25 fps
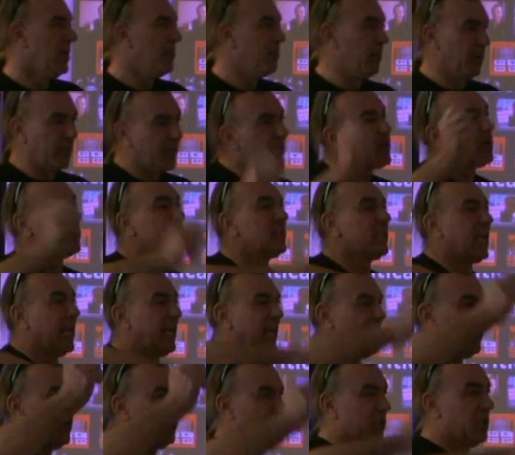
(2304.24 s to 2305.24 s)
But they couldn't
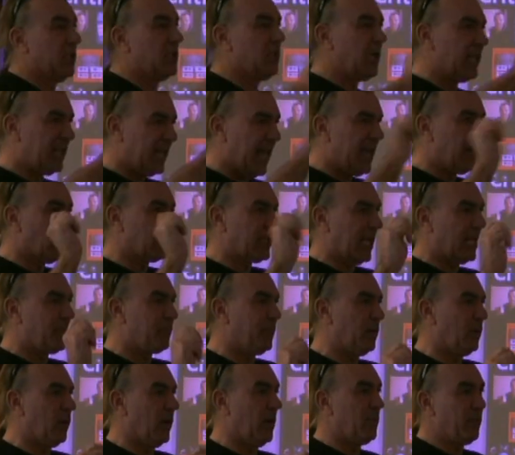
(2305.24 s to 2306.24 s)
get in because the nails
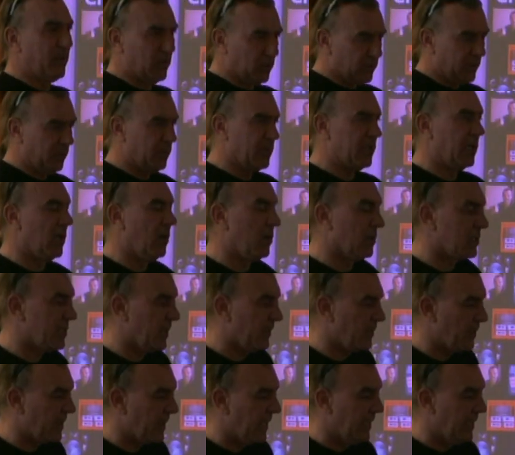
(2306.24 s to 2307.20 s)
I'd put and because it was locked.